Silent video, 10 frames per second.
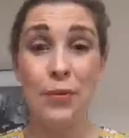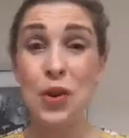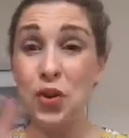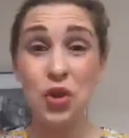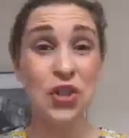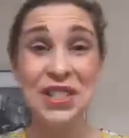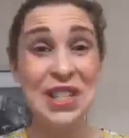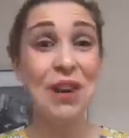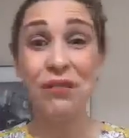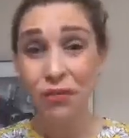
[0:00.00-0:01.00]
you're just
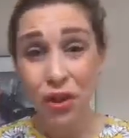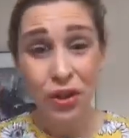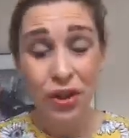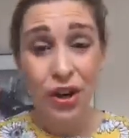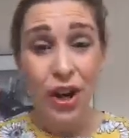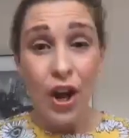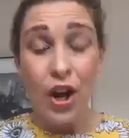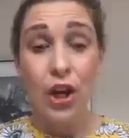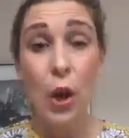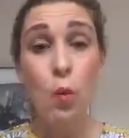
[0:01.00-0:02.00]
different?
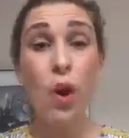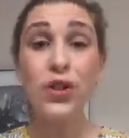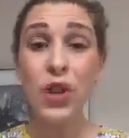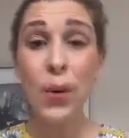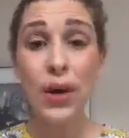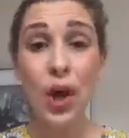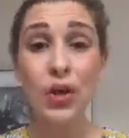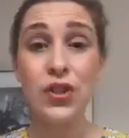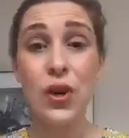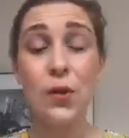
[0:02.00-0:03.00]
You know, what's going
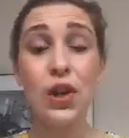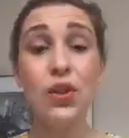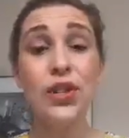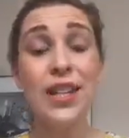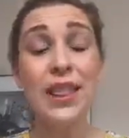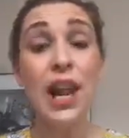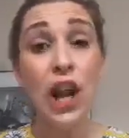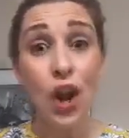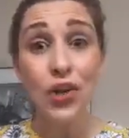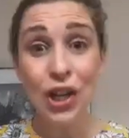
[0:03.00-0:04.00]
on? So understand the
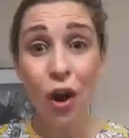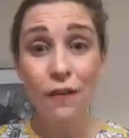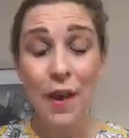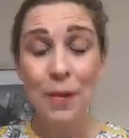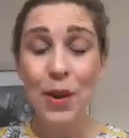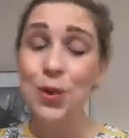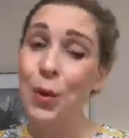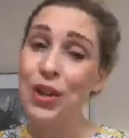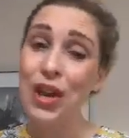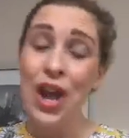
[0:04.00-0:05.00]
logic of it, because
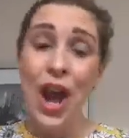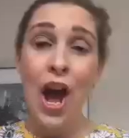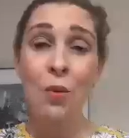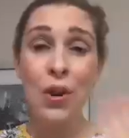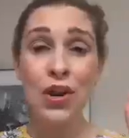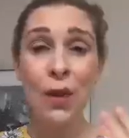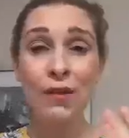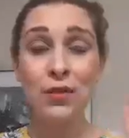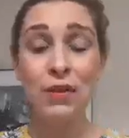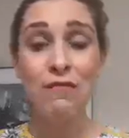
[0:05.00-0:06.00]
when you
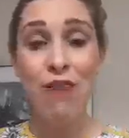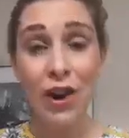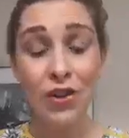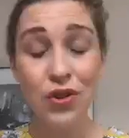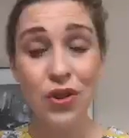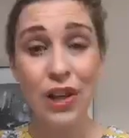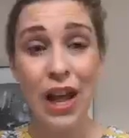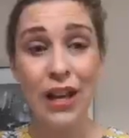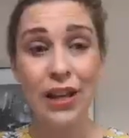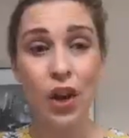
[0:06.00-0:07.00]
have something rational
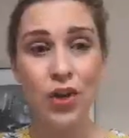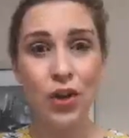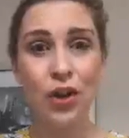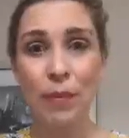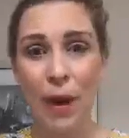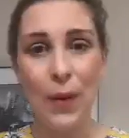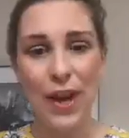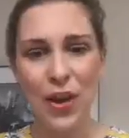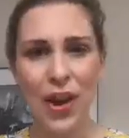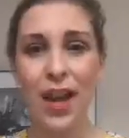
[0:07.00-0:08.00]
and logical about it,
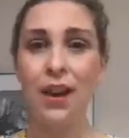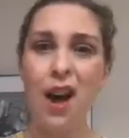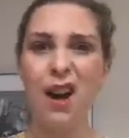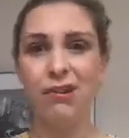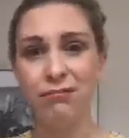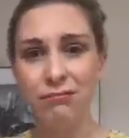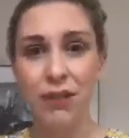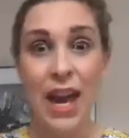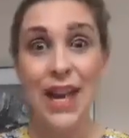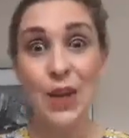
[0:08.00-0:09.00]
you're like, oh,
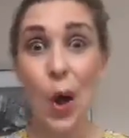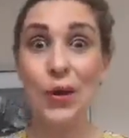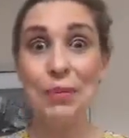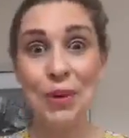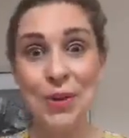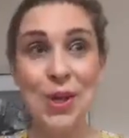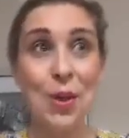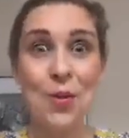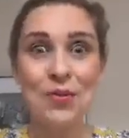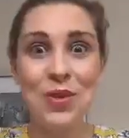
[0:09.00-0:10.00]
it's only because they
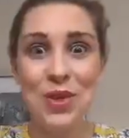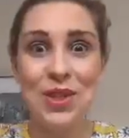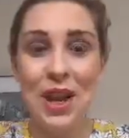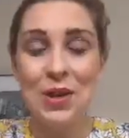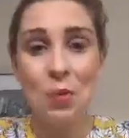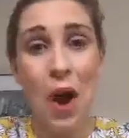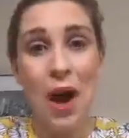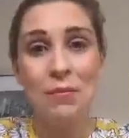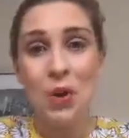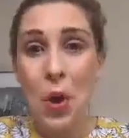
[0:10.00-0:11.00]
don't understand what
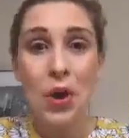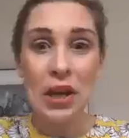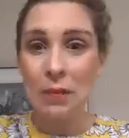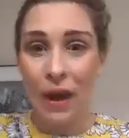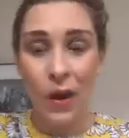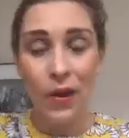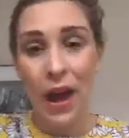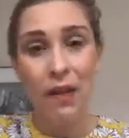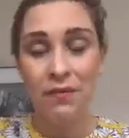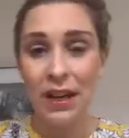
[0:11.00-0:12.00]
I'm talking about that
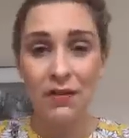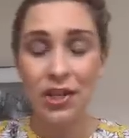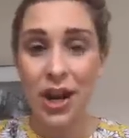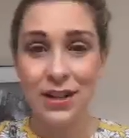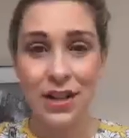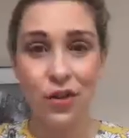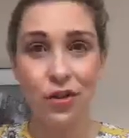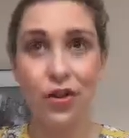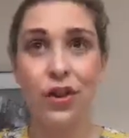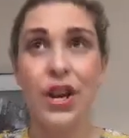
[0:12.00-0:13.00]
I'm feeling rejected.
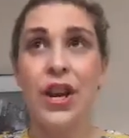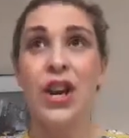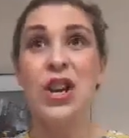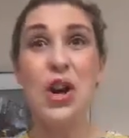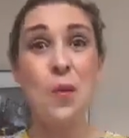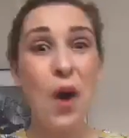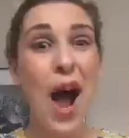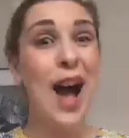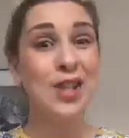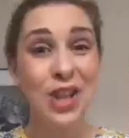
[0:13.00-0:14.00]
Or, you know what,
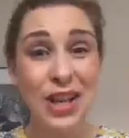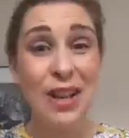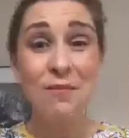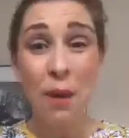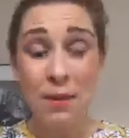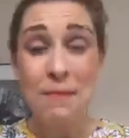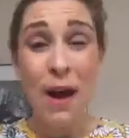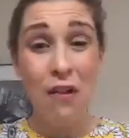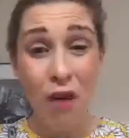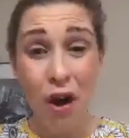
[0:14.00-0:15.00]
actually, I'm probably
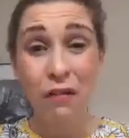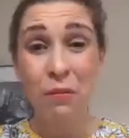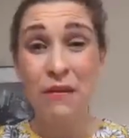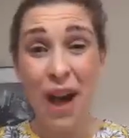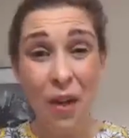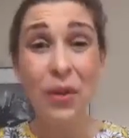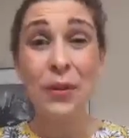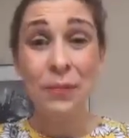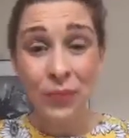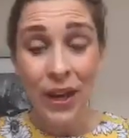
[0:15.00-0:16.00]
better off without
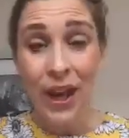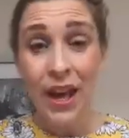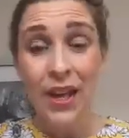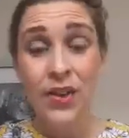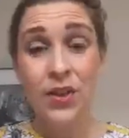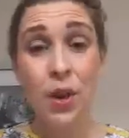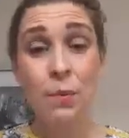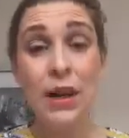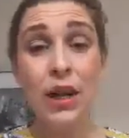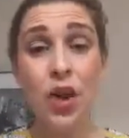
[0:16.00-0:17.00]
them. So
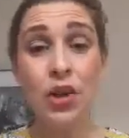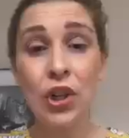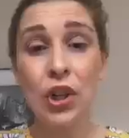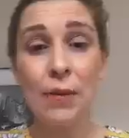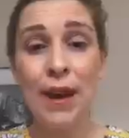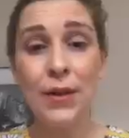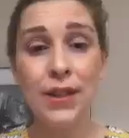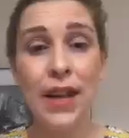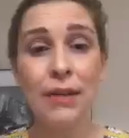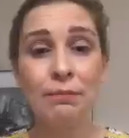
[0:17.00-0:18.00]
be logical about
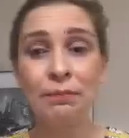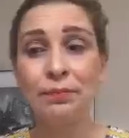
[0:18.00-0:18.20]
it.